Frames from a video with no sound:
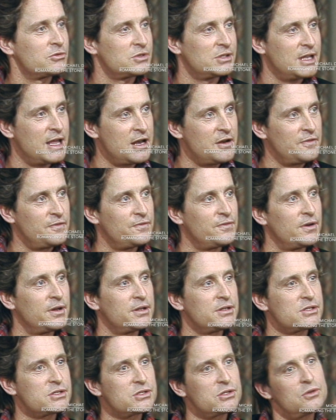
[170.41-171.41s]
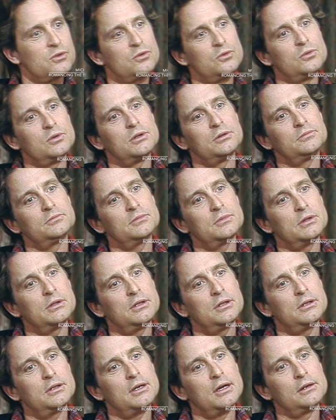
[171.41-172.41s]
It's a lot of fun, so
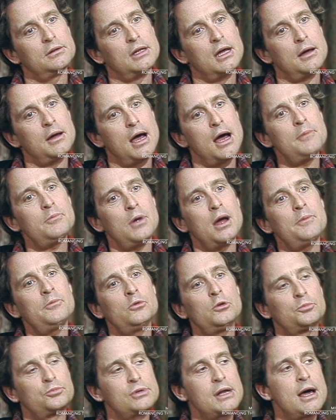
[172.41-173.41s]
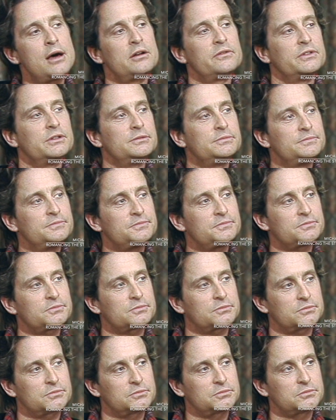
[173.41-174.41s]
I'm real proud of it.
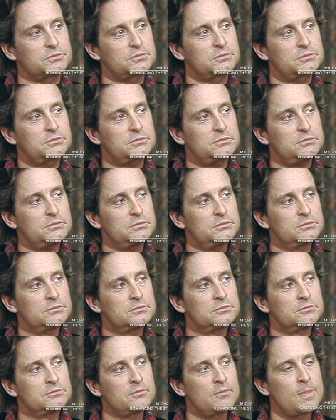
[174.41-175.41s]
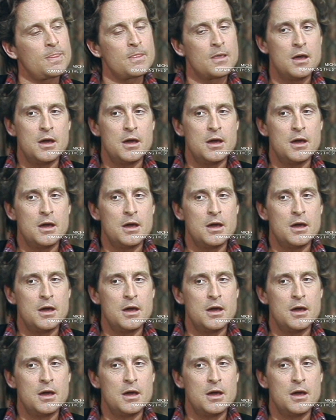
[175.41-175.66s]
Are you an athletic kind of guy?